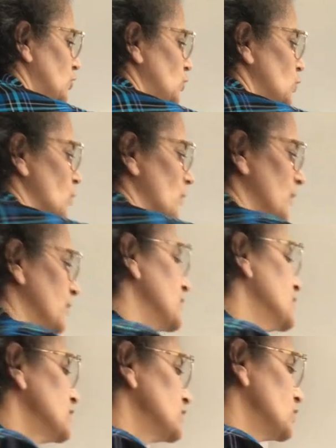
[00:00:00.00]
2.
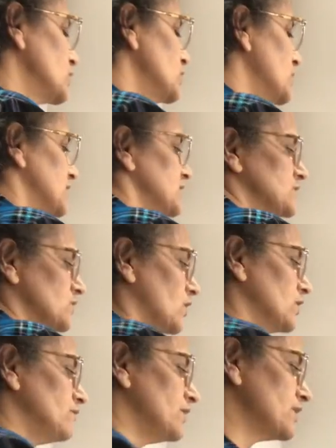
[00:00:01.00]
So you are
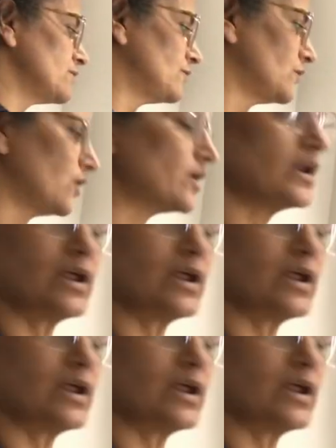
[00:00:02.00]
solving for